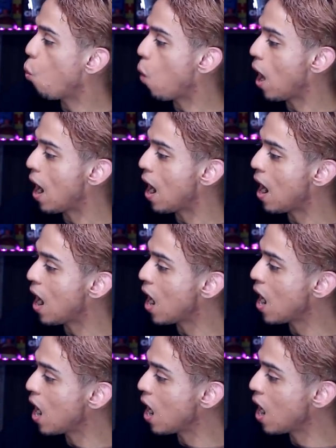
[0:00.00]

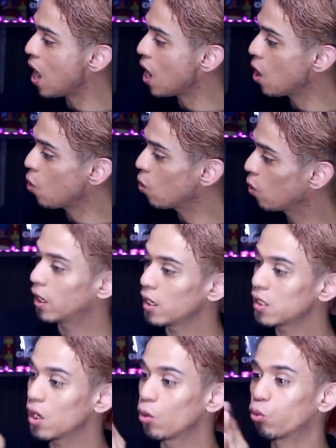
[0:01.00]
Wow. That is a